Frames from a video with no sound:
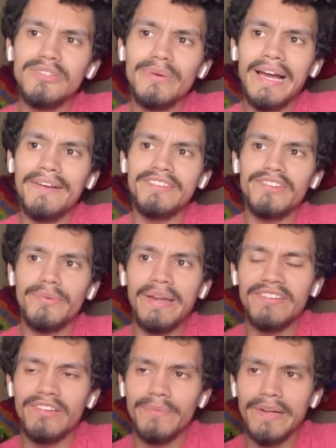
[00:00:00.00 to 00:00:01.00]
have a
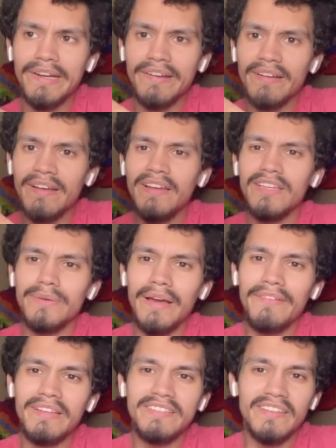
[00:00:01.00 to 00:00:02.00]
situation where you
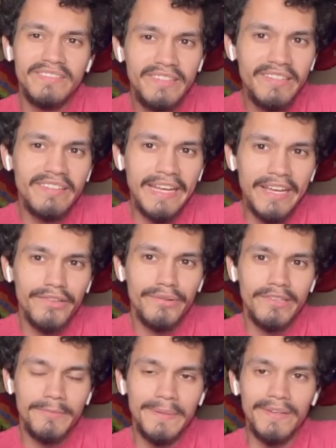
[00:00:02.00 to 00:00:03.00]
have at least a decent
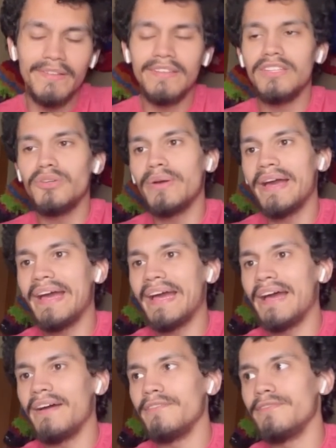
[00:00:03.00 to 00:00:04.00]
Androids build. You
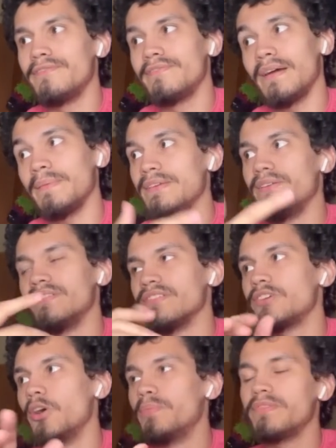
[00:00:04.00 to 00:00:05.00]
have, I mean, you could
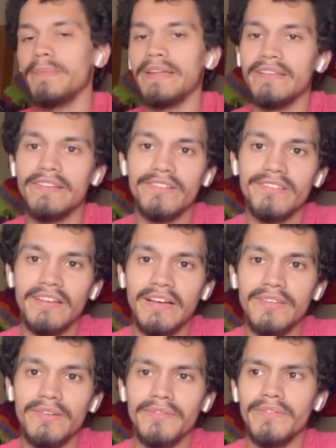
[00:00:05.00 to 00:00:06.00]
just cope somebody at leader
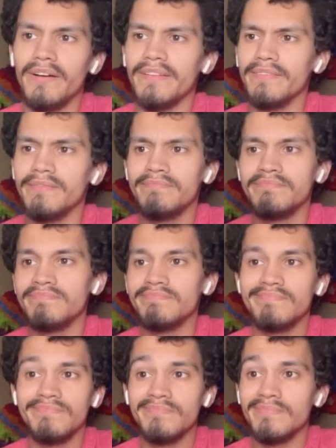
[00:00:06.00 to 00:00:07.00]
slot. You could run,
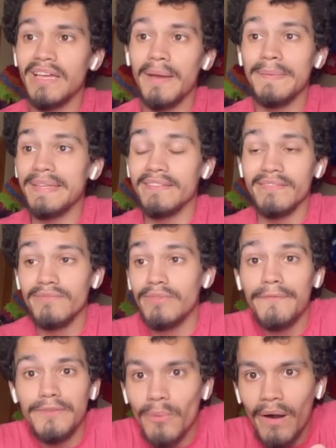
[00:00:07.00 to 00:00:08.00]
I mean,
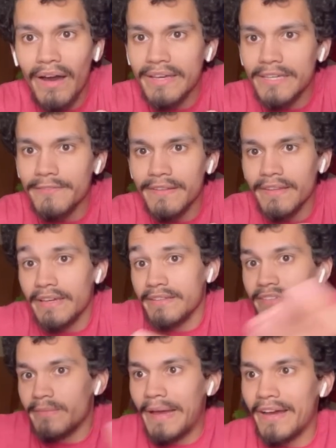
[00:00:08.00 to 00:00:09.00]
Rev UI even. Like, it
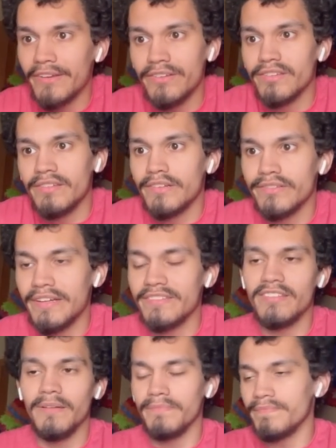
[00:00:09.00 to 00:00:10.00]
doesn't matter. You can just leader slot
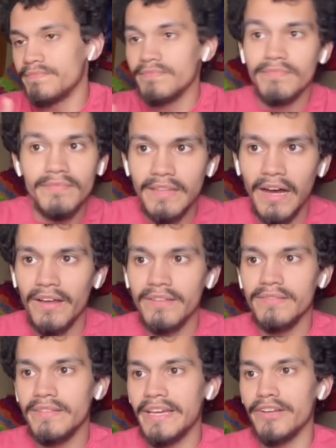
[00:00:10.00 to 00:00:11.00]
some
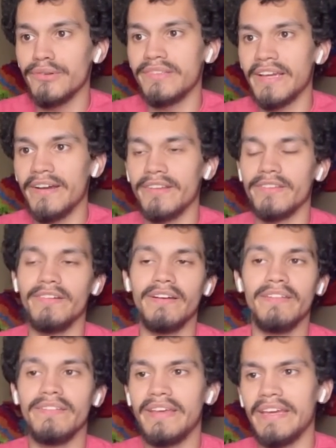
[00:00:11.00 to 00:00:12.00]
non-Androids character
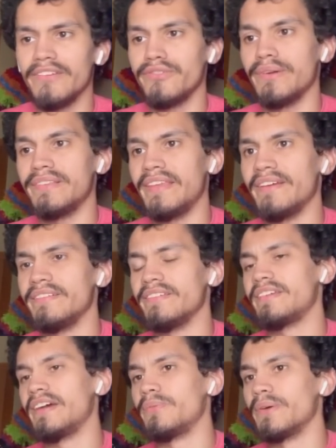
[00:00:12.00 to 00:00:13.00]
on Androids there and
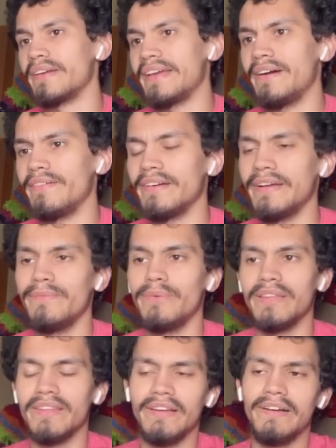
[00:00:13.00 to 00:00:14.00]
just kind of work out, right?
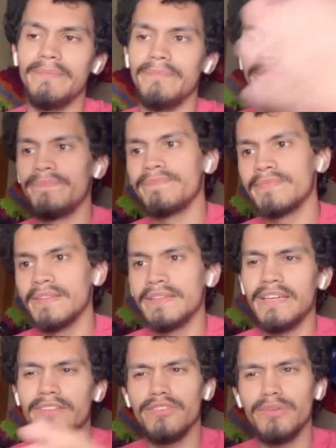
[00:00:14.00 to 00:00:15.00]
With
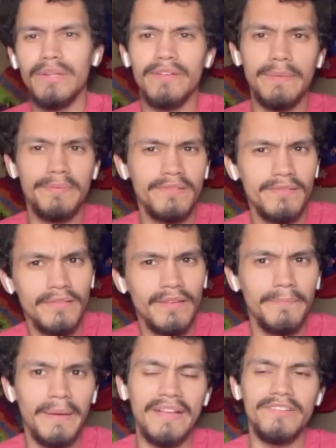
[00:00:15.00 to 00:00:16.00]
either Unireps
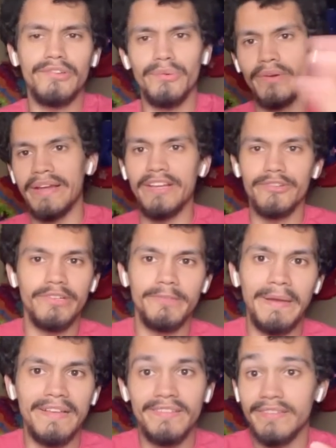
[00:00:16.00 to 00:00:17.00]
bench or Androids
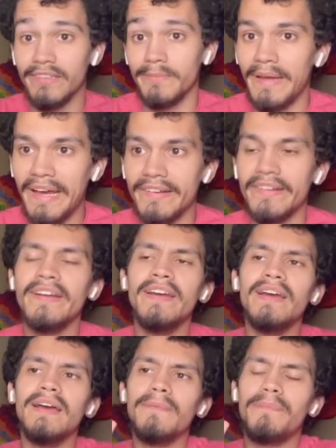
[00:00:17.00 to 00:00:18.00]
bench. It doesn't matter.
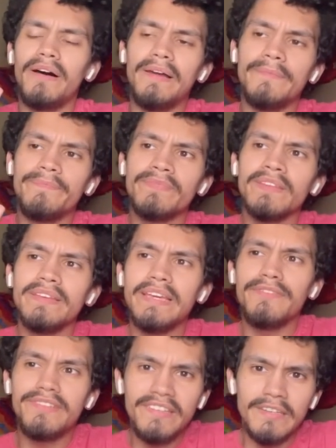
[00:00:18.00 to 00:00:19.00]
But you
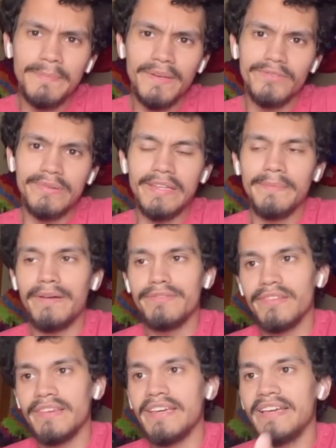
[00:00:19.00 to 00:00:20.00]
have decent builds with him.
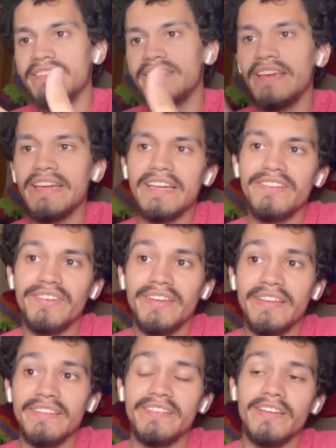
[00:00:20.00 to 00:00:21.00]
Obviously, his gauge
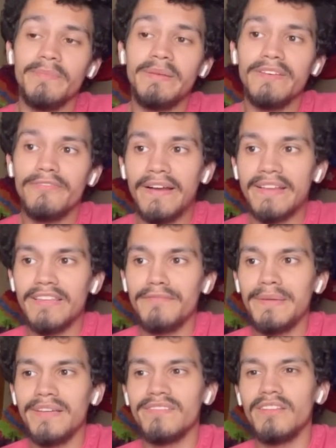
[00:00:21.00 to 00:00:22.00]
is going to be effective
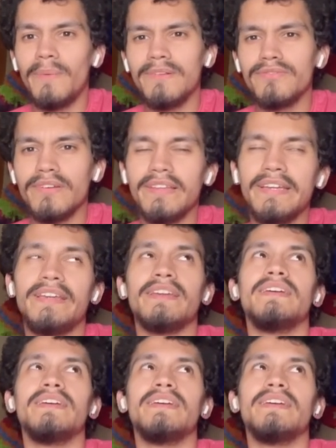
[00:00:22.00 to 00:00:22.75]
because no one's really